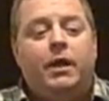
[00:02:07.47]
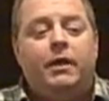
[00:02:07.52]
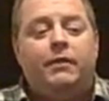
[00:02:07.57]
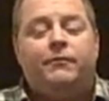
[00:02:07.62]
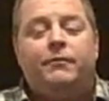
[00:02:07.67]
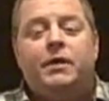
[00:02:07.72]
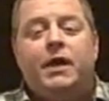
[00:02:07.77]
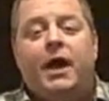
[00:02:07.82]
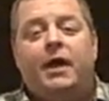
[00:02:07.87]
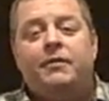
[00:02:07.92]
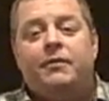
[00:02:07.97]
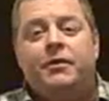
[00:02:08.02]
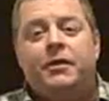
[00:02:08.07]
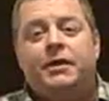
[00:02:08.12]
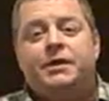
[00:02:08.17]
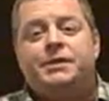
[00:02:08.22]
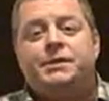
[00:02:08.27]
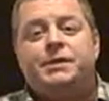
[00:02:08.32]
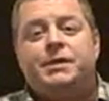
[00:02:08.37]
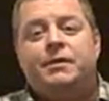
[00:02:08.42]
if not
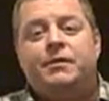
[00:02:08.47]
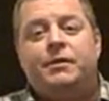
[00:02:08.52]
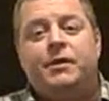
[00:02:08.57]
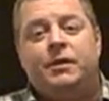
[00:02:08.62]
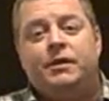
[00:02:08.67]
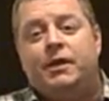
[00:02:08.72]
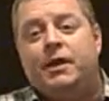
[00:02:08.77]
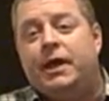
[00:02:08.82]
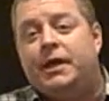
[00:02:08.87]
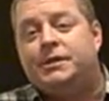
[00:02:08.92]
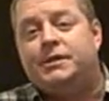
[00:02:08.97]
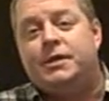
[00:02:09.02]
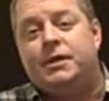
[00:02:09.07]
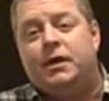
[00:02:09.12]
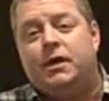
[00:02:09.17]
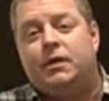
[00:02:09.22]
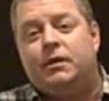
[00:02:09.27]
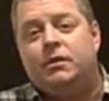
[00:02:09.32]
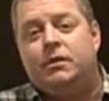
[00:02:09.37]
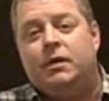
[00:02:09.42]
this, then the next
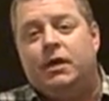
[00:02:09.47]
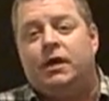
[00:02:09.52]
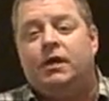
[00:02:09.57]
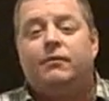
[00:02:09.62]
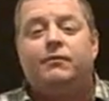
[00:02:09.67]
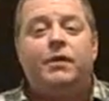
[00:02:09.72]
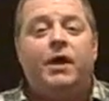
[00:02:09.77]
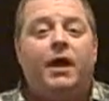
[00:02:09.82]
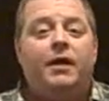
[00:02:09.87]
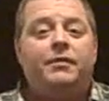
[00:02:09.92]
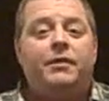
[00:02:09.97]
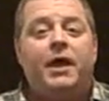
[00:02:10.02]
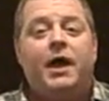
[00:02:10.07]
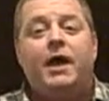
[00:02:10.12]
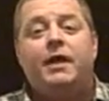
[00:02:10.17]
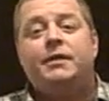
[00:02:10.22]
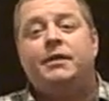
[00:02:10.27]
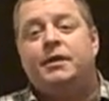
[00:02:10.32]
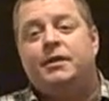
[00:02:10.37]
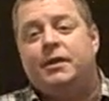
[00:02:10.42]
thing, and if not
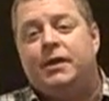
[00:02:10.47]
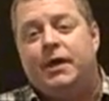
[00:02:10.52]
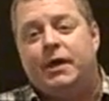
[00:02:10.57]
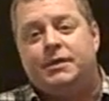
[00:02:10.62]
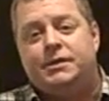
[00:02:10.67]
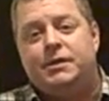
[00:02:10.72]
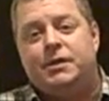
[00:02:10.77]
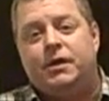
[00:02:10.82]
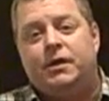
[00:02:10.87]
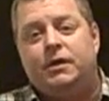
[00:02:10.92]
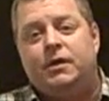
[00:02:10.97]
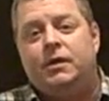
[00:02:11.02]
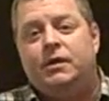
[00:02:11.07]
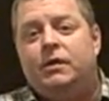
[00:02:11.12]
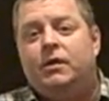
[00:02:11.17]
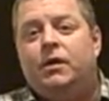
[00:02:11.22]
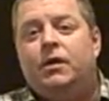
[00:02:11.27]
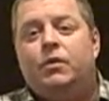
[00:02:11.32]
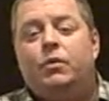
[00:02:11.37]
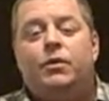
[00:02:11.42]
that, then the next thing.
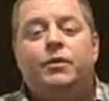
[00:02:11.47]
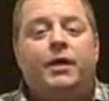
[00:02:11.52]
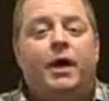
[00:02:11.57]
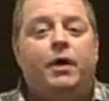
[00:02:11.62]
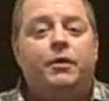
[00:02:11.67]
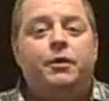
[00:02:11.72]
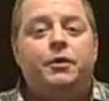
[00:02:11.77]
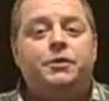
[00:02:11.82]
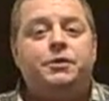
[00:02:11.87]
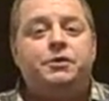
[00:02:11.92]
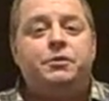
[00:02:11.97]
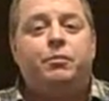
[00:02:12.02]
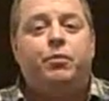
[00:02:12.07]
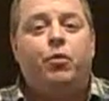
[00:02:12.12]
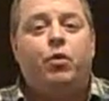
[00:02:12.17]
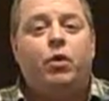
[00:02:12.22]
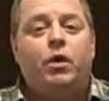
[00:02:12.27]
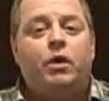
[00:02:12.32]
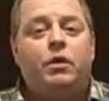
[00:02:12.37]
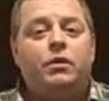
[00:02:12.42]
Without your
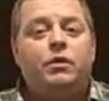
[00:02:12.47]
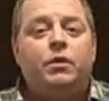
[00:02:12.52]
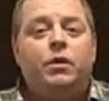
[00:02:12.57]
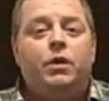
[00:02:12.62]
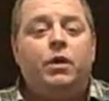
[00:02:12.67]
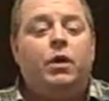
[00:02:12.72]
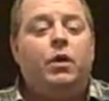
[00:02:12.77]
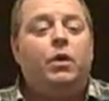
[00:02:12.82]
support,